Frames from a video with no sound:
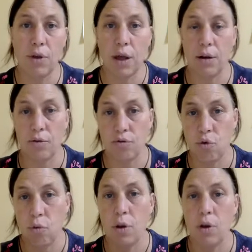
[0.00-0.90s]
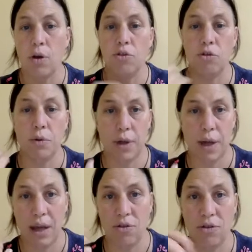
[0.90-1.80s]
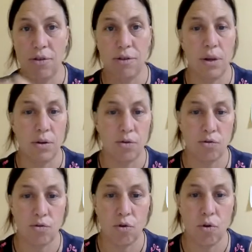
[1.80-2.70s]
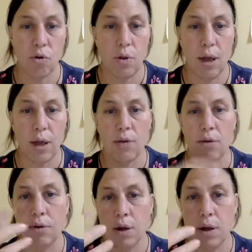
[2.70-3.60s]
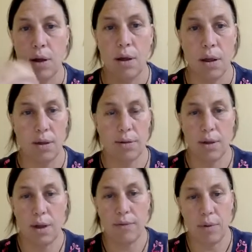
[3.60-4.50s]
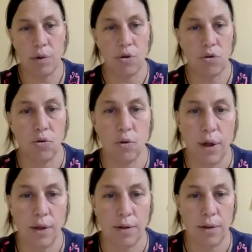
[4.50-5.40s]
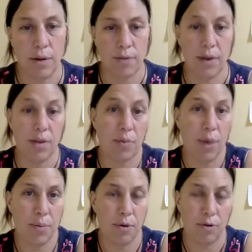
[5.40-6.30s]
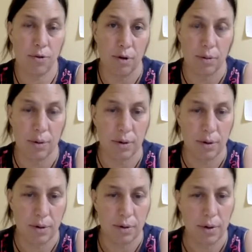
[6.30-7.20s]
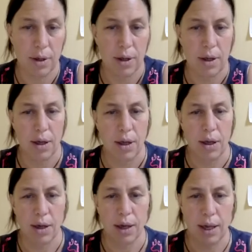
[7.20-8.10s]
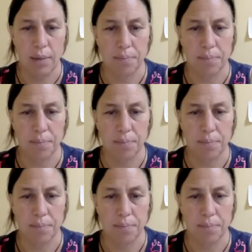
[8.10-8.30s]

handle trauma, got to do with agency, control, and self-image and all that stuff. That's my personal opinion. Okay.